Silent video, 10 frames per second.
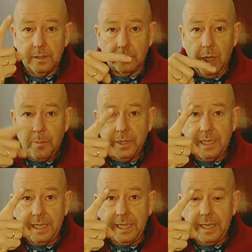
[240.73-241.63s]

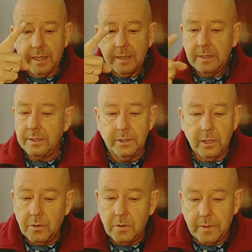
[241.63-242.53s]
rapidly, you
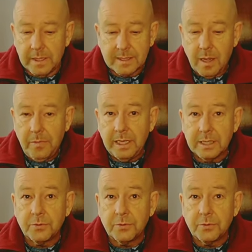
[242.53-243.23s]
know that something